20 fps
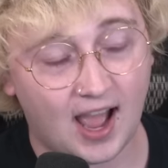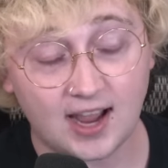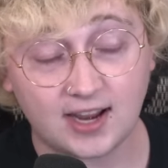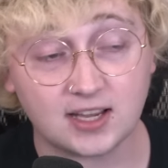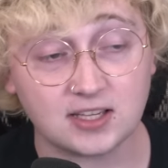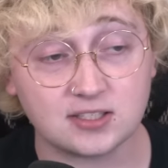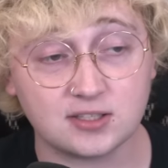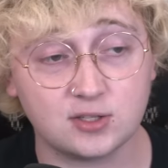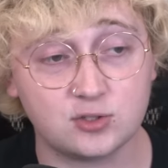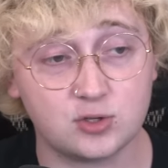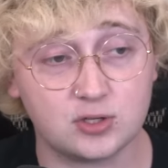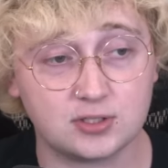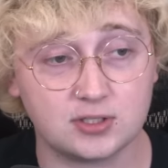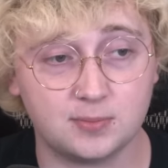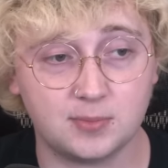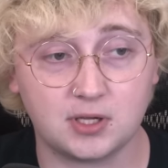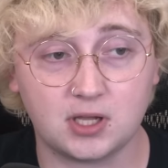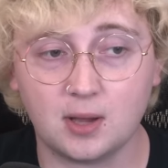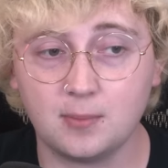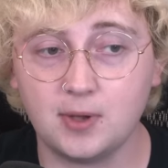I guess the trick to
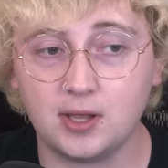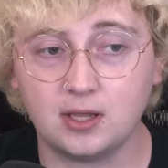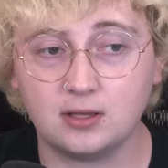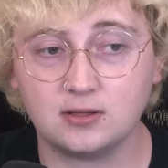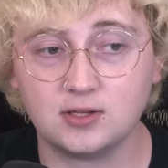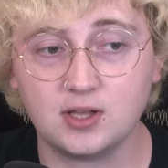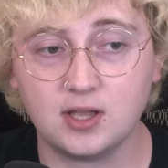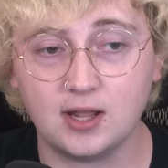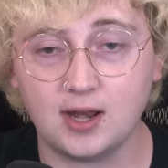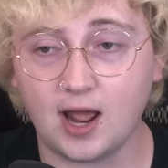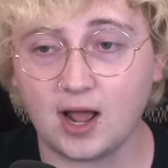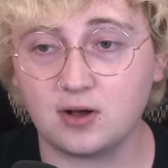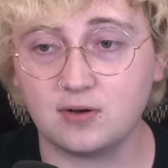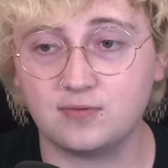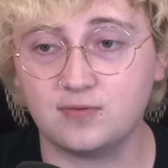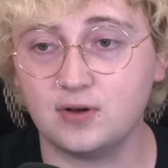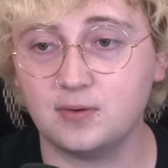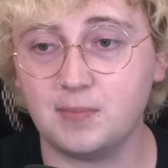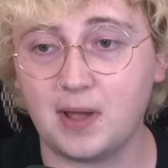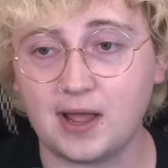becoming an
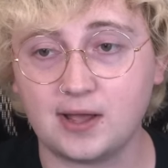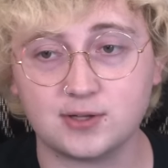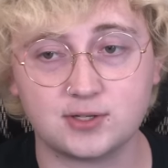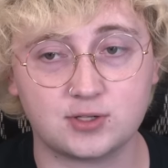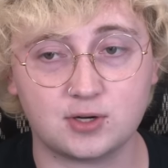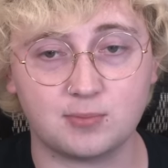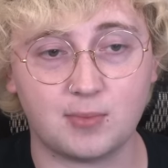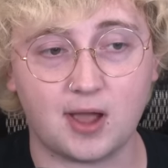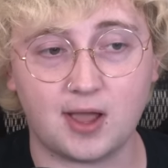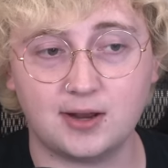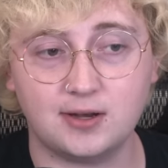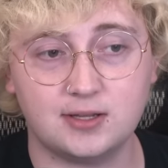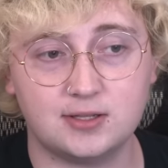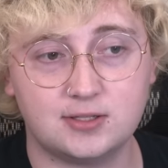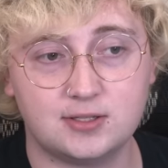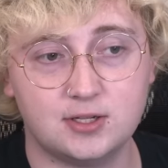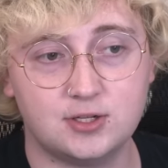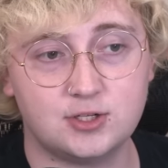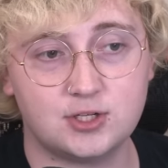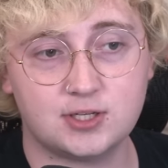alpha mastermind
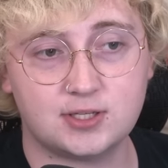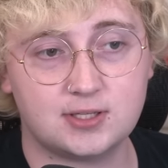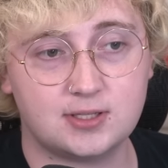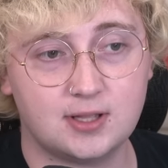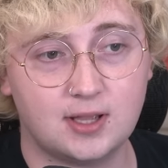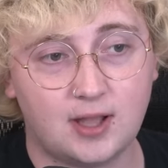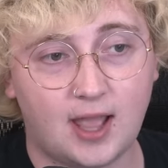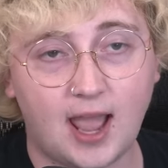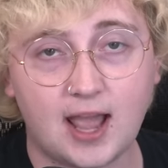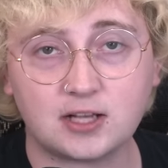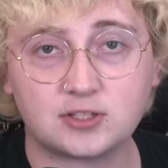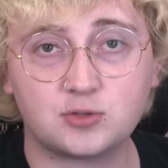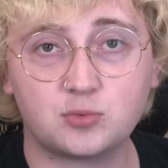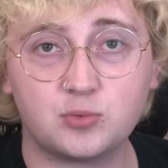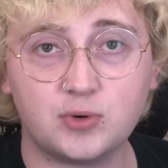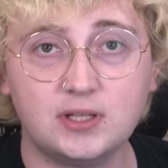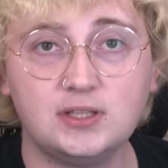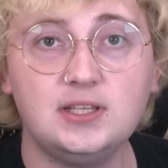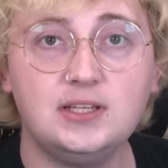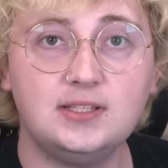is to just act
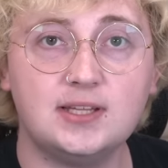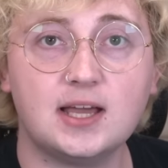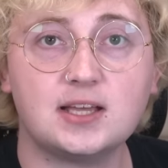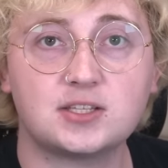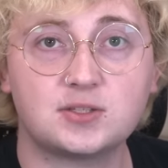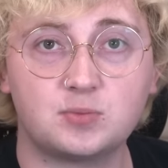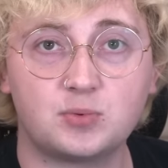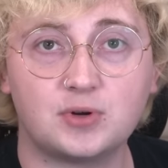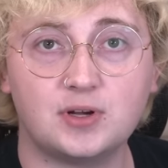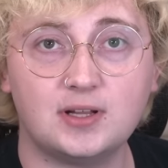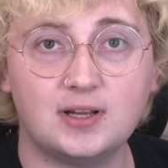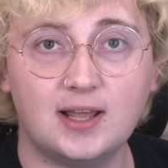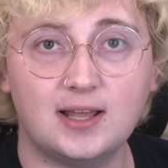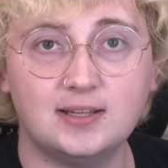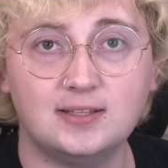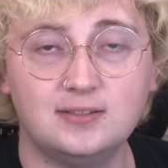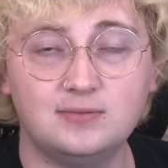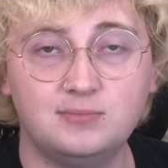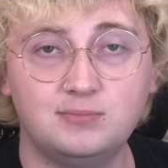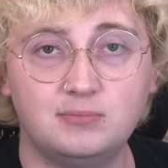really desperate
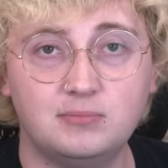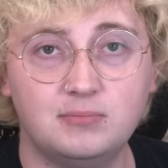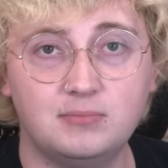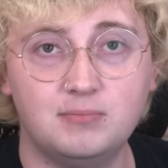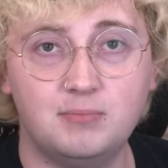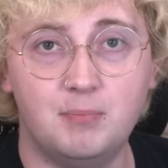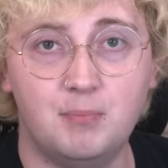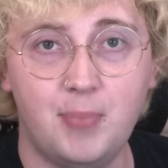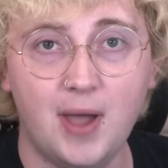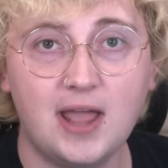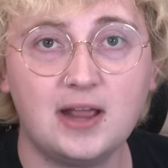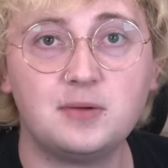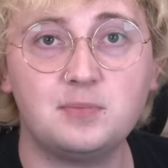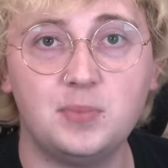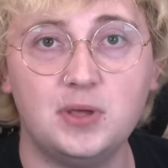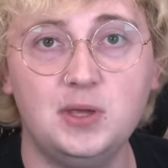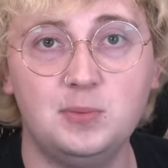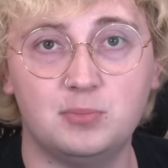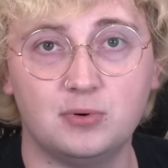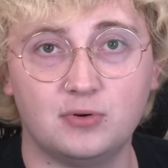and beg
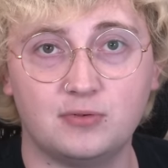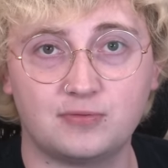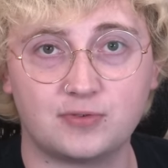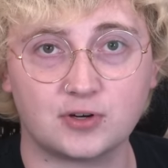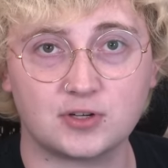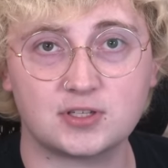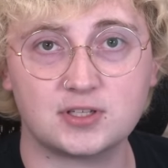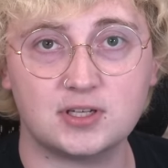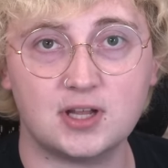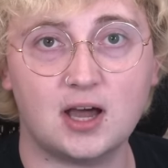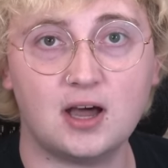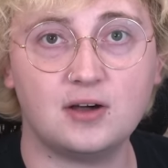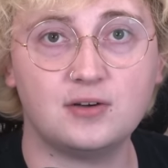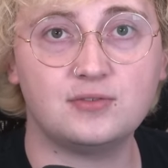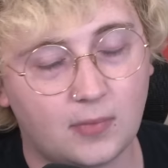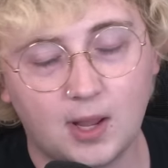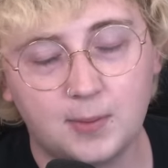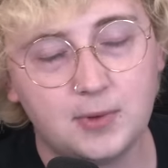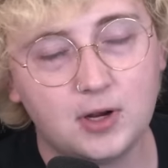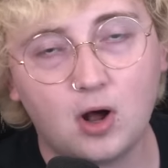people for
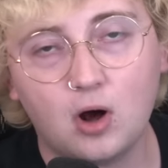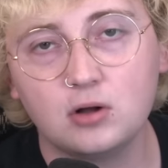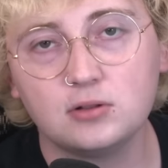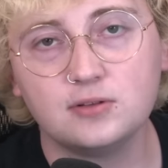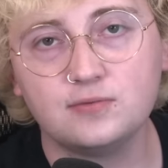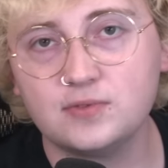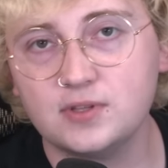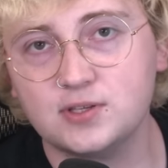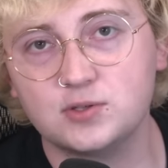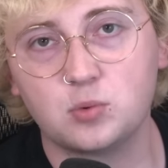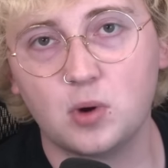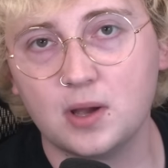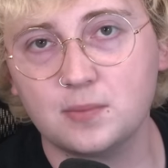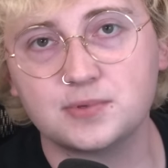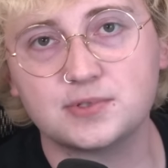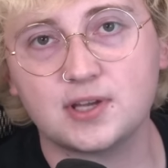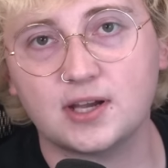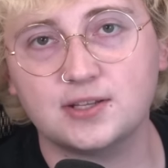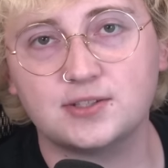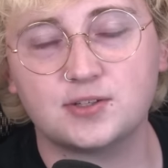stuff. I mean, all of these
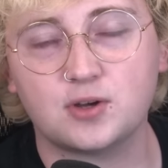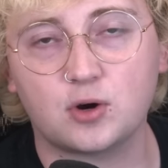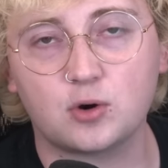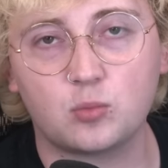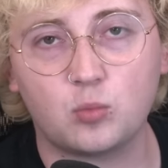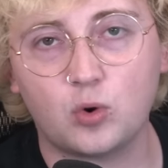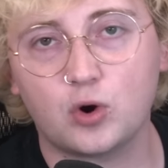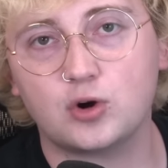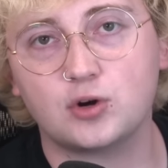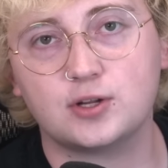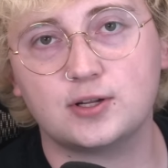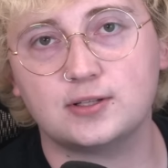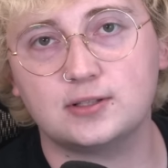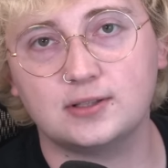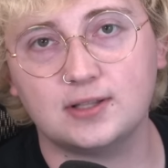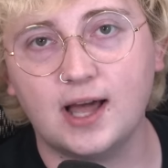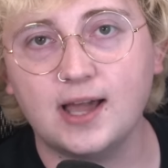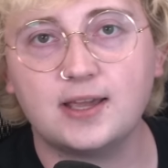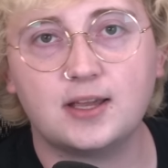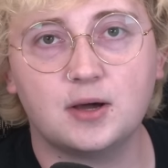websites are worded
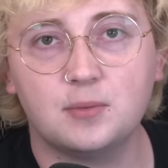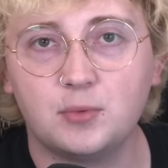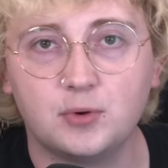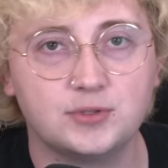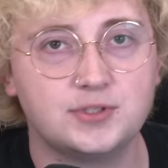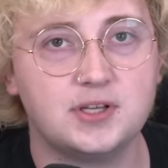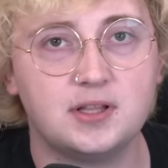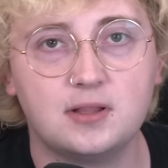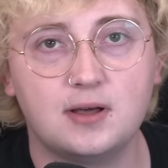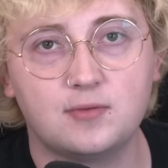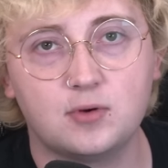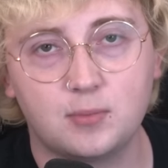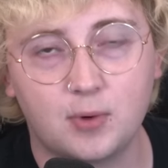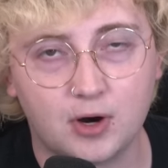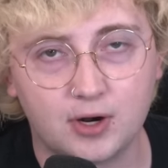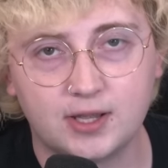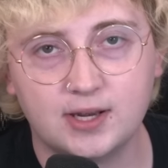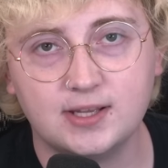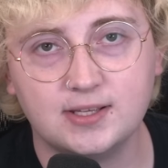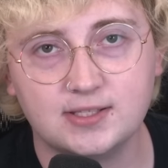like a multi level
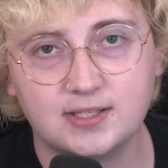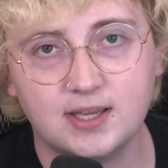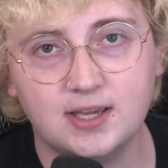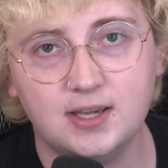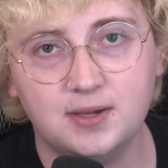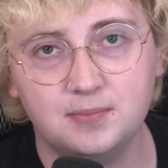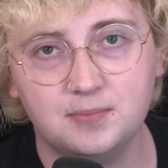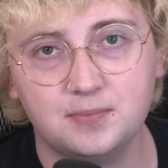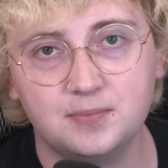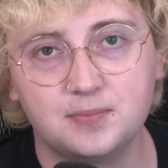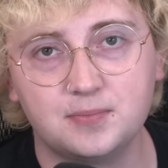marketing scheme,